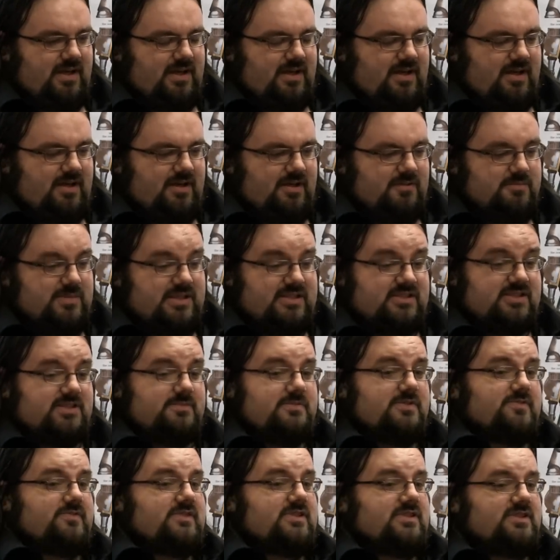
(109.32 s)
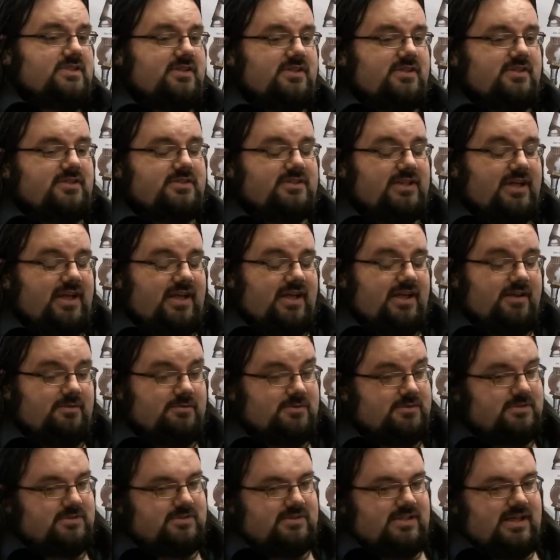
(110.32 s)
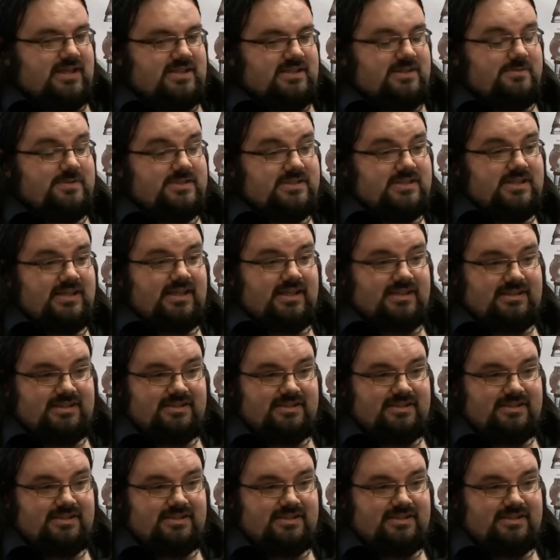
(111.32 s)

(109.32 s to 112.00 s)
In terms of research, it was actually a bit sticky.